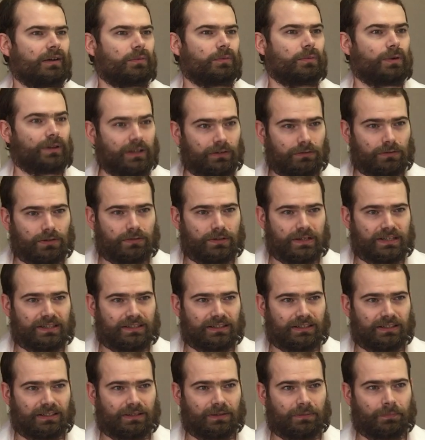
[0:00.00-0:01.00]
whatever
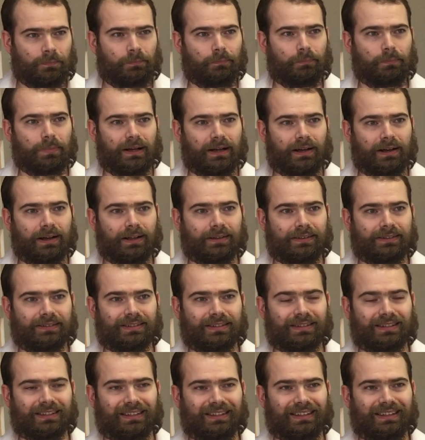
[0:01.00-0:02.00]
reason, but
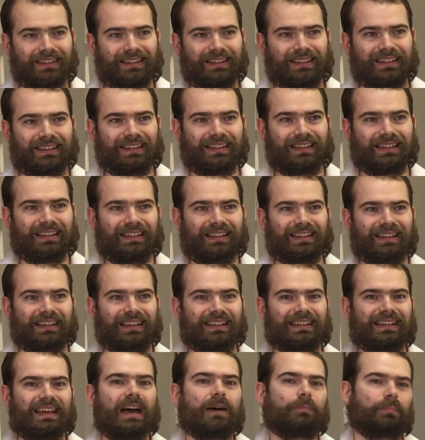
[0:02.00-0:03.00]

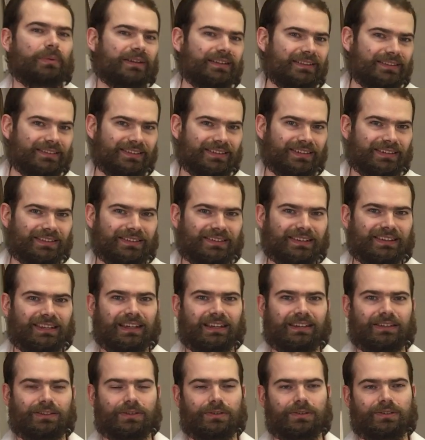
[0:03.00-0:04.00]
it happens
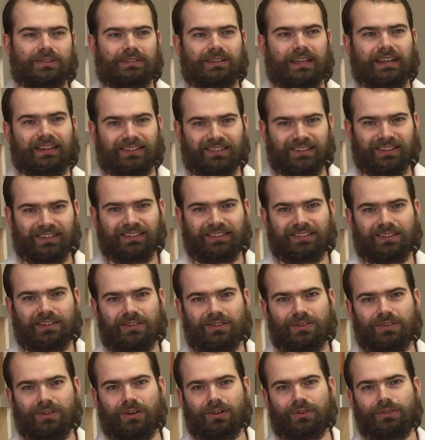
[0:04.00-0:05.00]
that your taxes
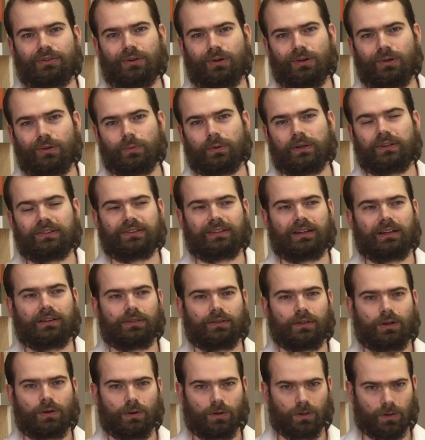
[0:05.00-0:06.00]
are not always
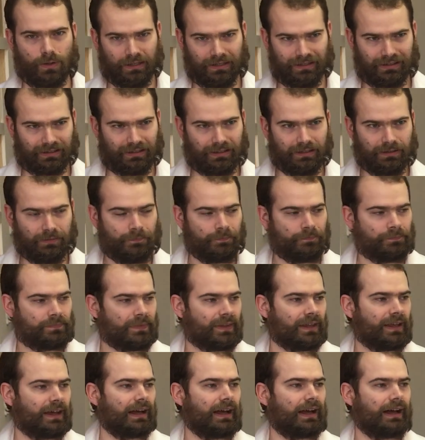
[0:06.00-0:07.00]
done correctly.
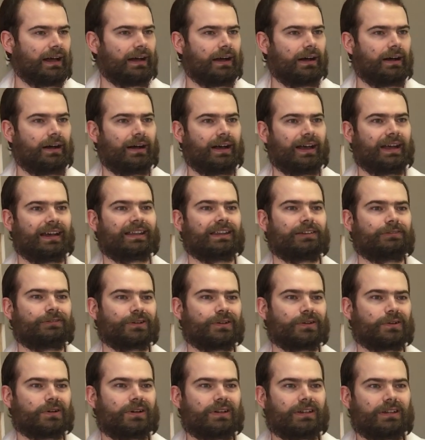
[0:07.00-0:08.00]
And if
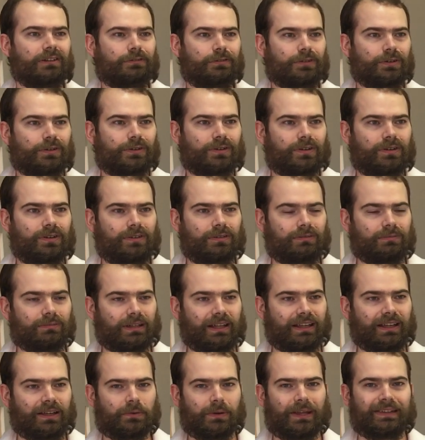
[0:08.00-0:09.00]
your
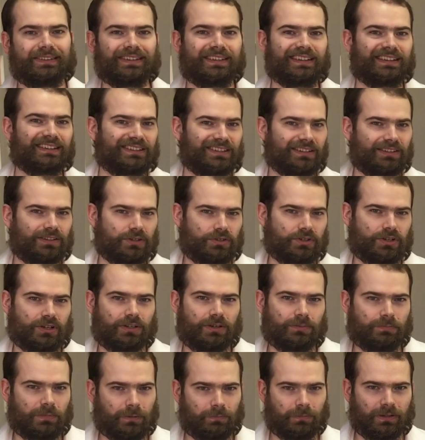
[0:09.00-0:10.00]
like residence in the Czech
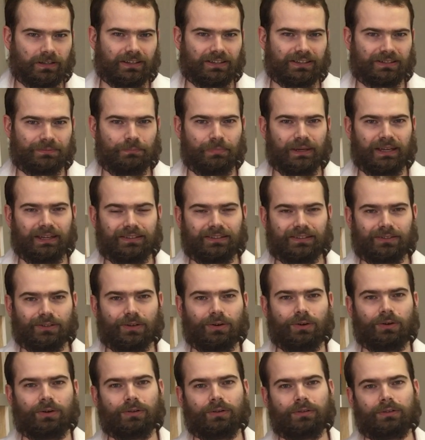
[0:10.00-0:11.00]
Republic is based
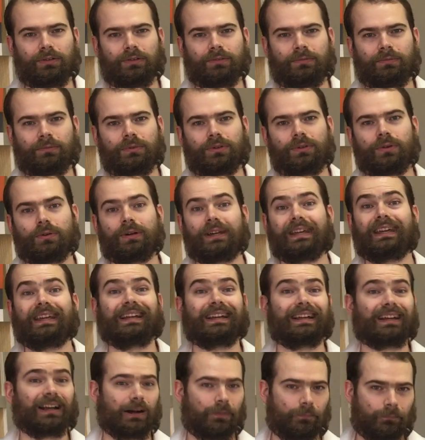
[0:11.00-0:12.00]
on your
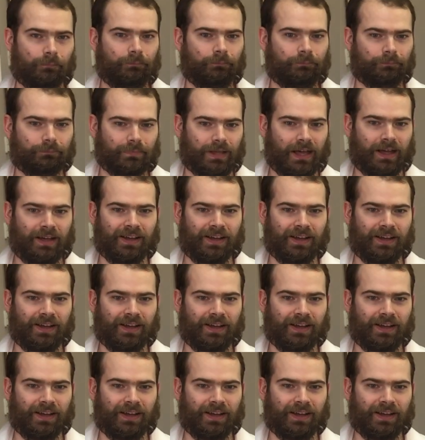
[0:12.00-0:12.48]
income